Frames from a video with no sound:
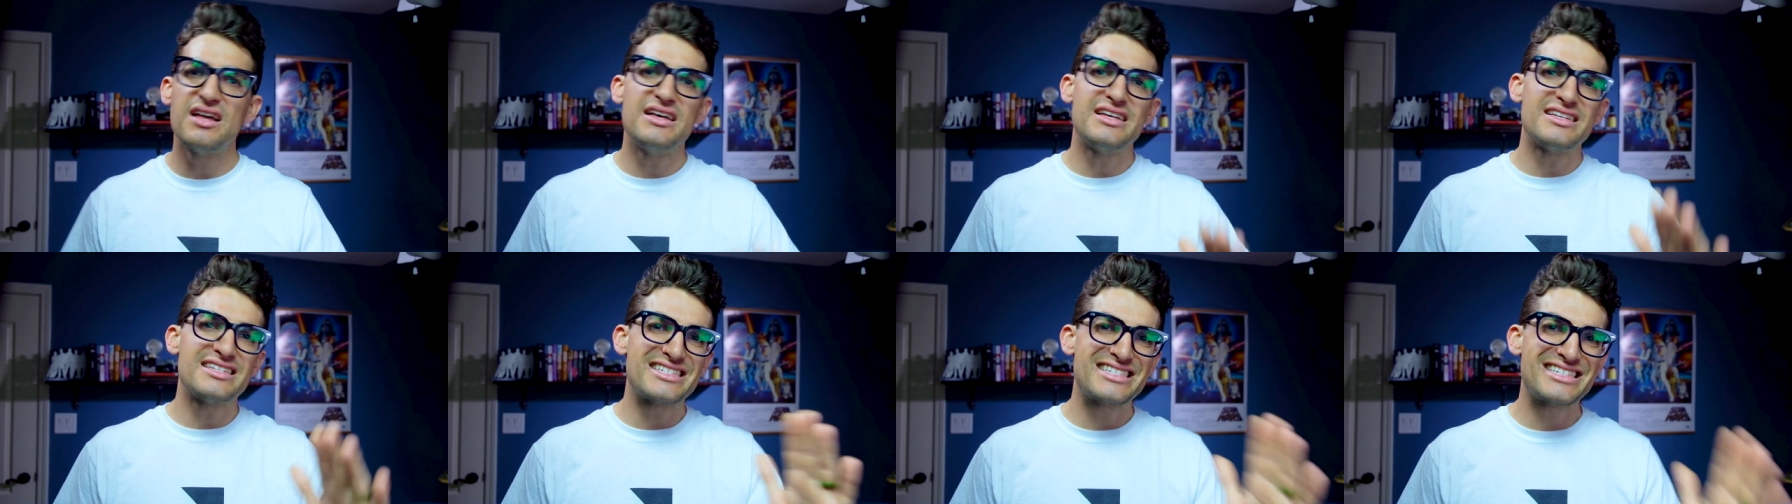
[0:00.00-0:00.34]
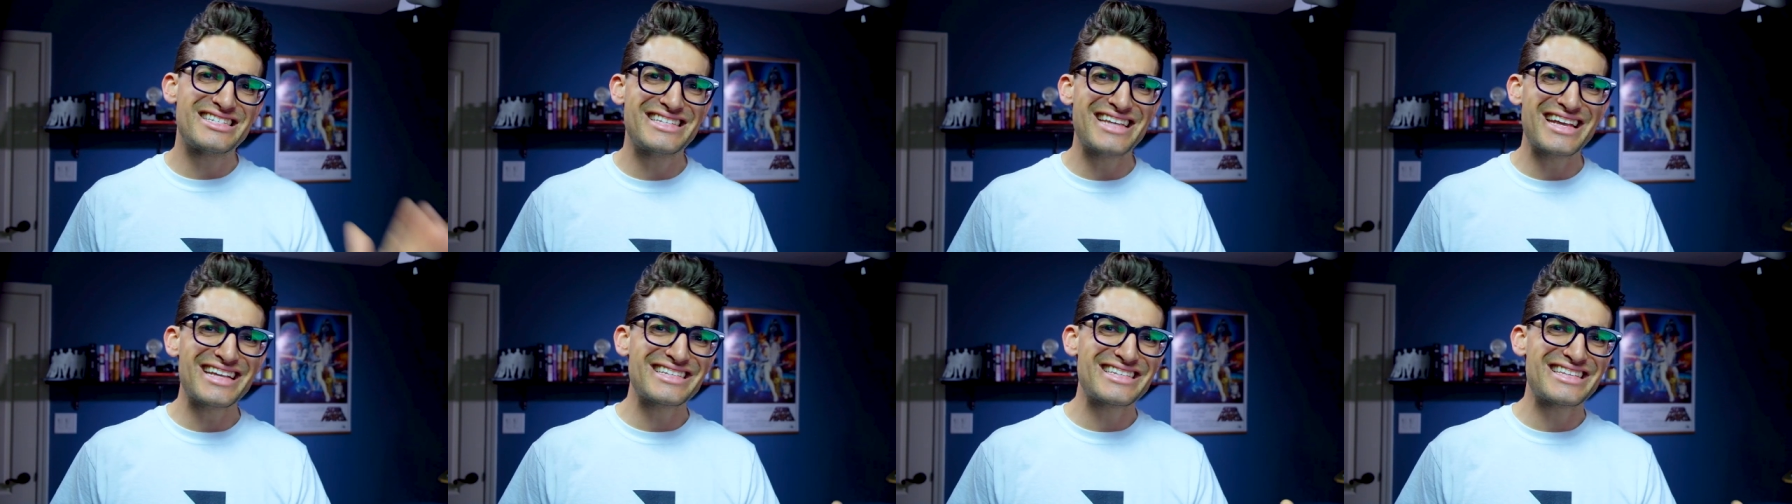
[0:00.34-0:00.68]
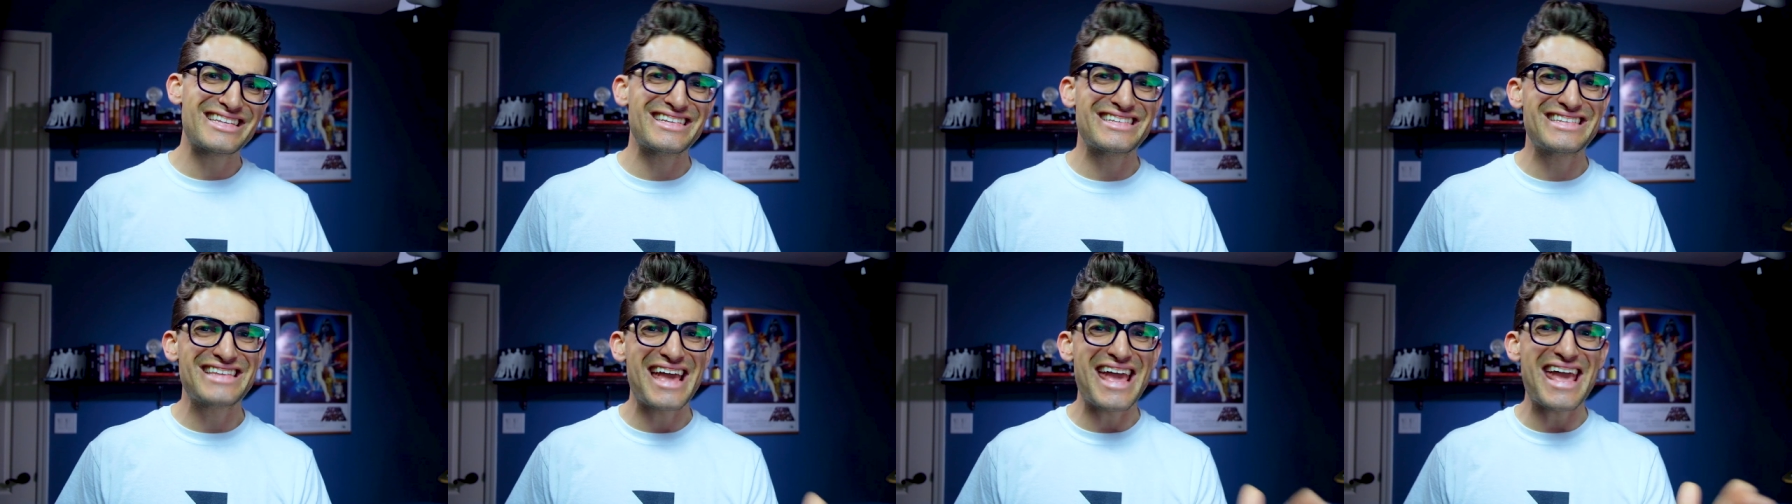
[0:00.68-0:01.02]
6
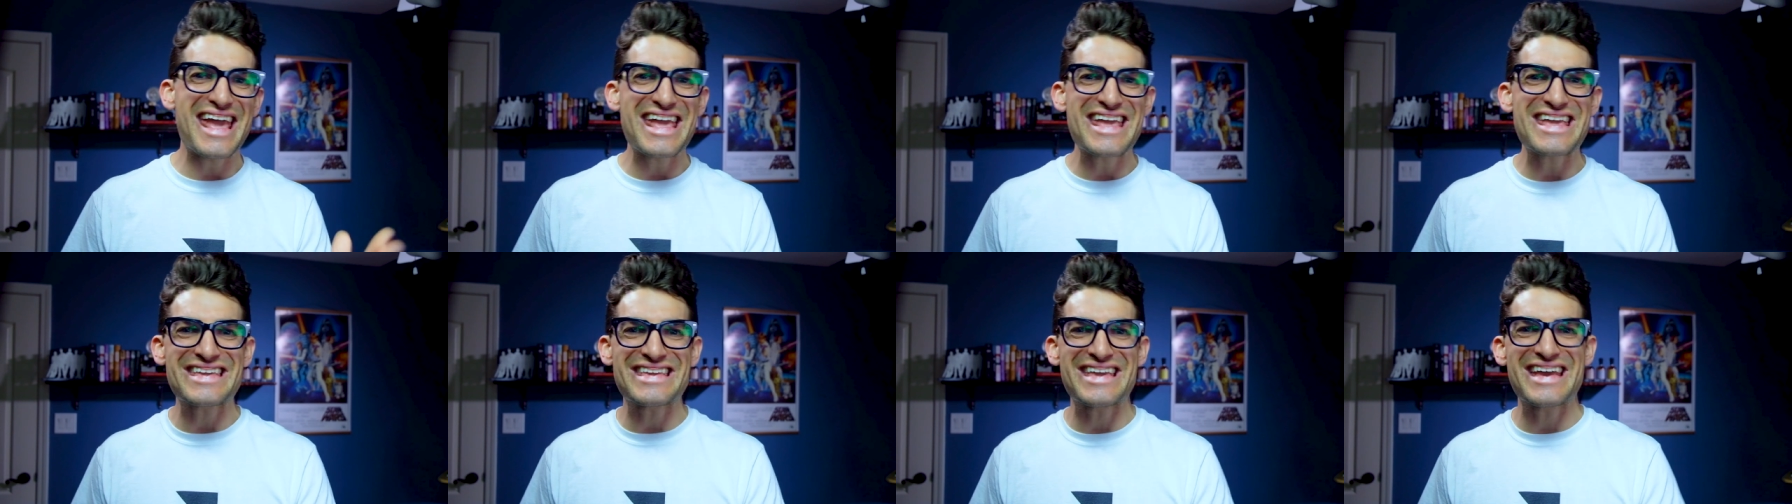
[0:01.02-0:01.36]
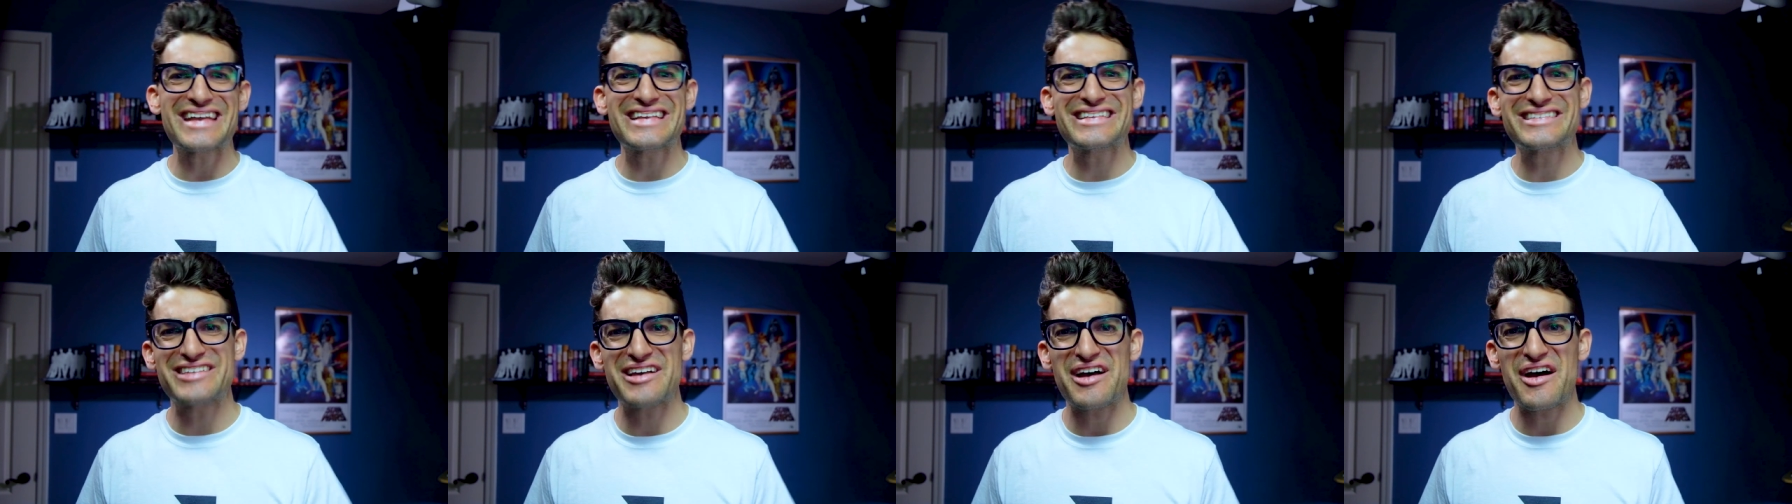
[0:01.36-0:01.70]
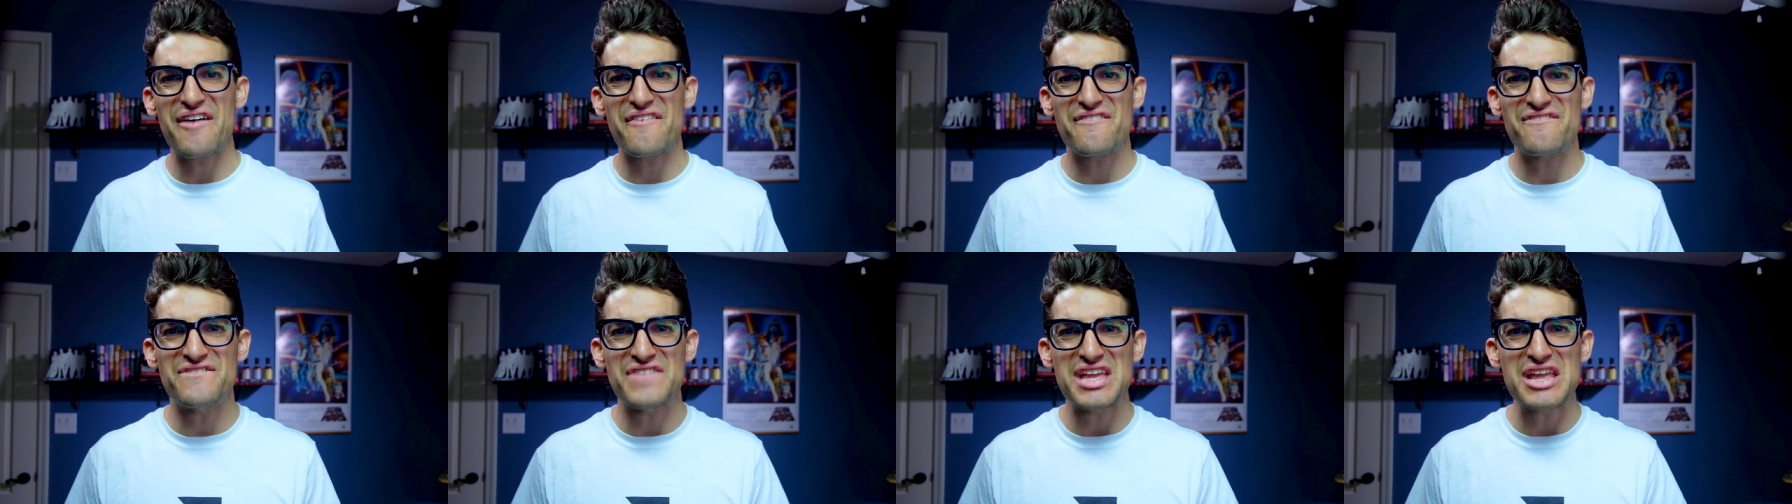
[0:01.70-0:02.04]
to 8 gigs
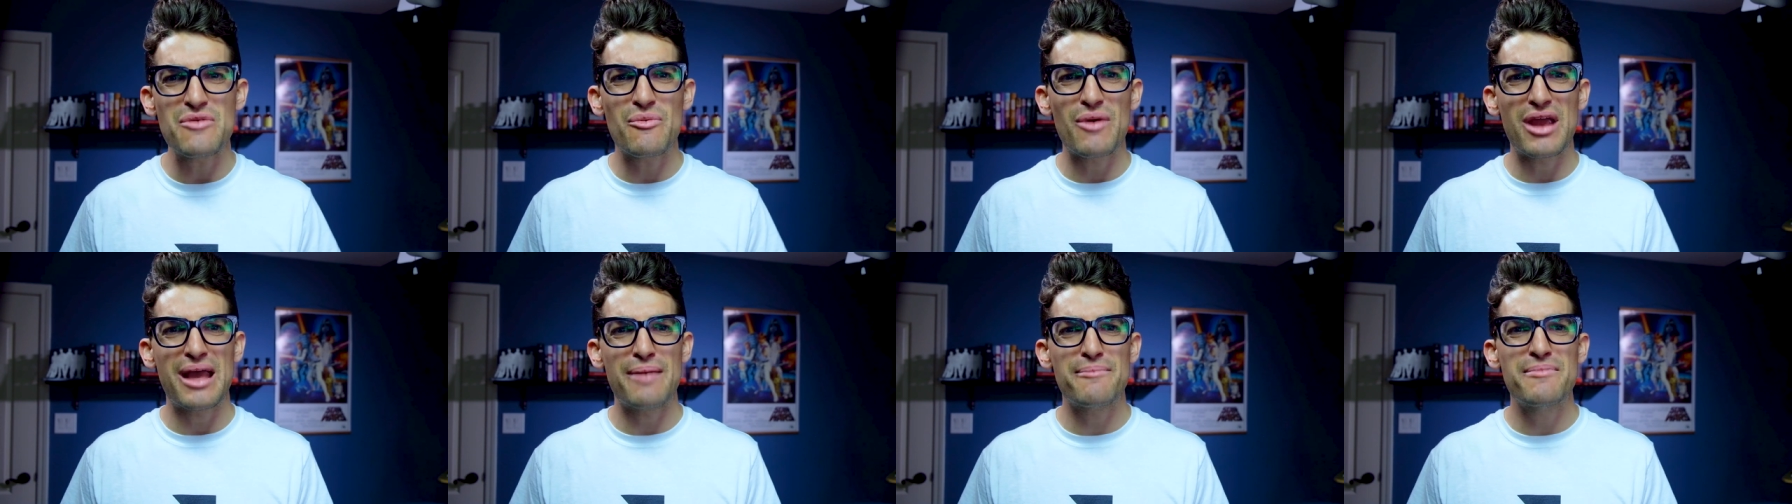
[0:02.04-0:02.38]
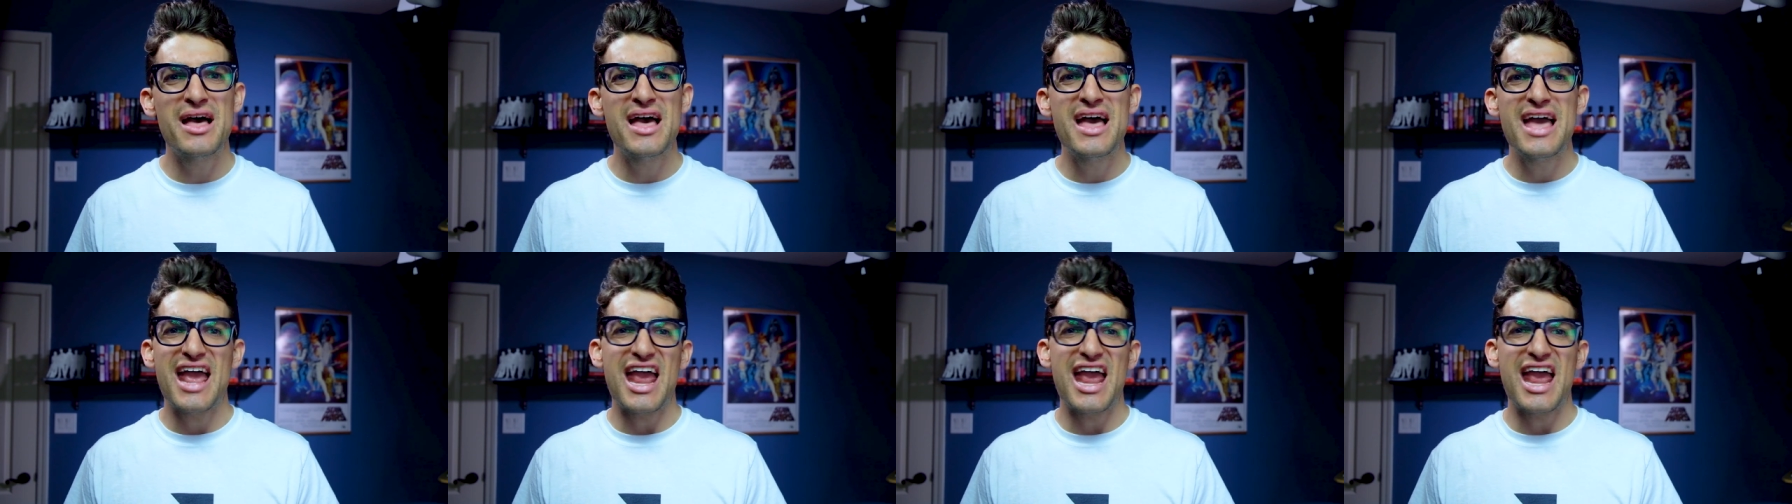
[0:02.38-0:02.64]
of VRAM